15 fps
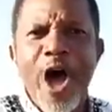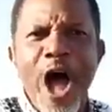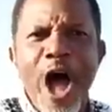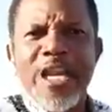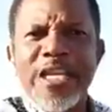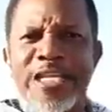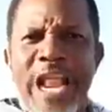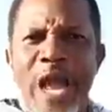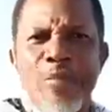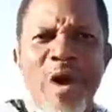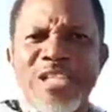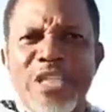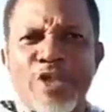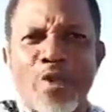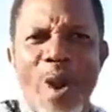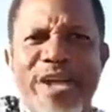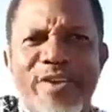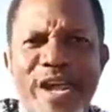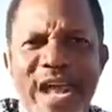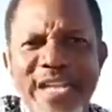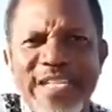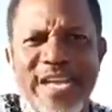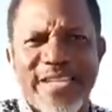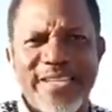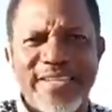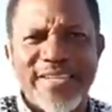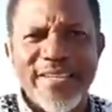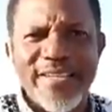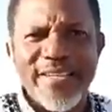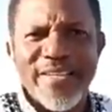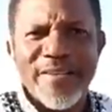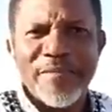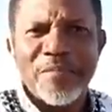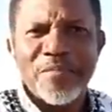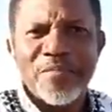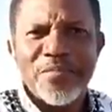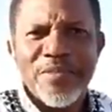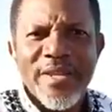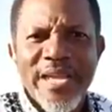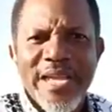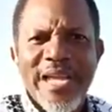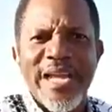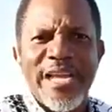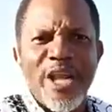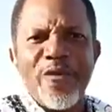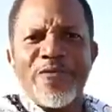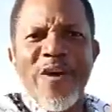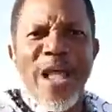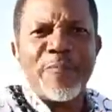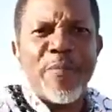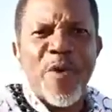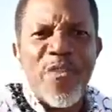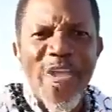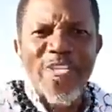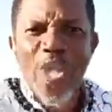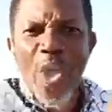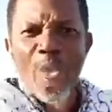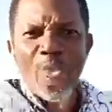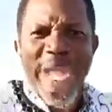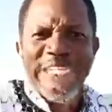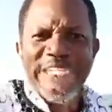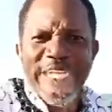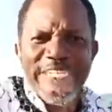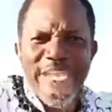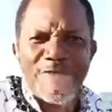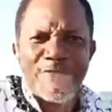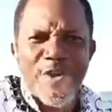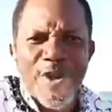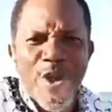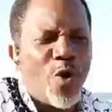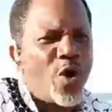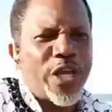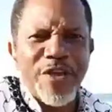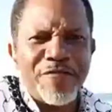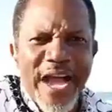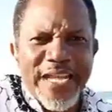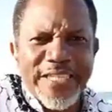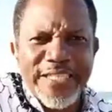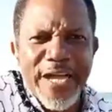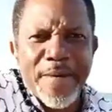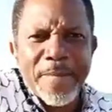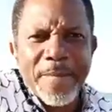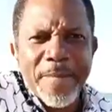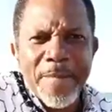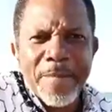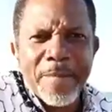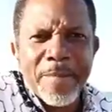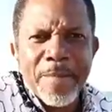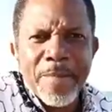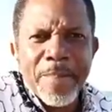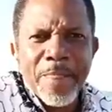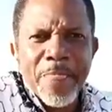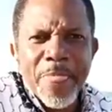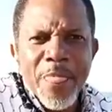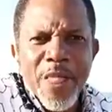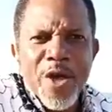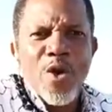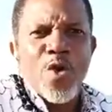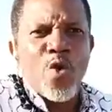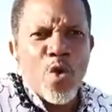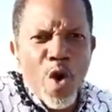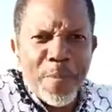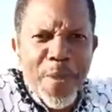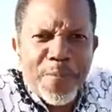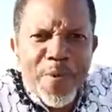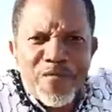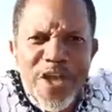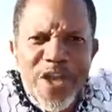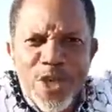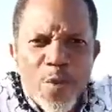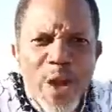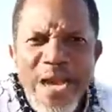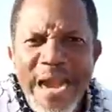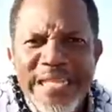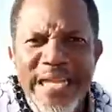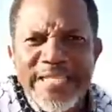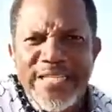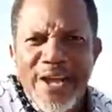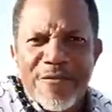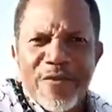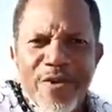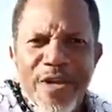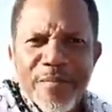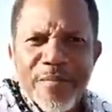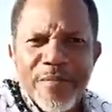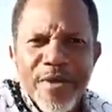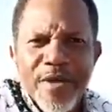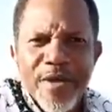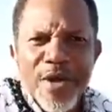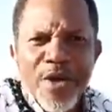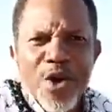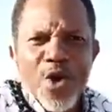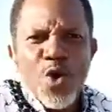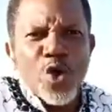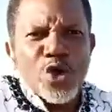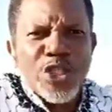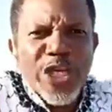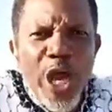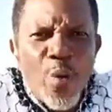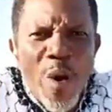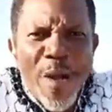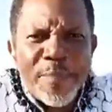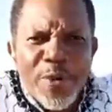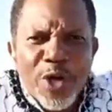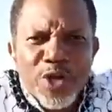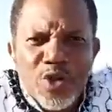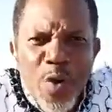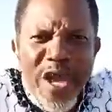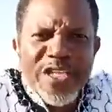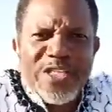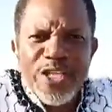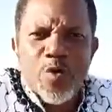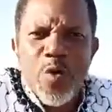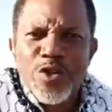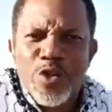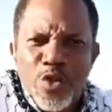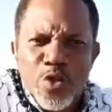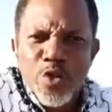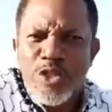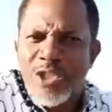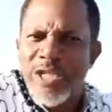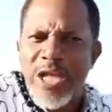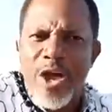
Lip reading: All these languages were created. The first professor who write exam for them, who give an exam, who be professor who write exam for them, who say 1 + 1 is equal to 2, see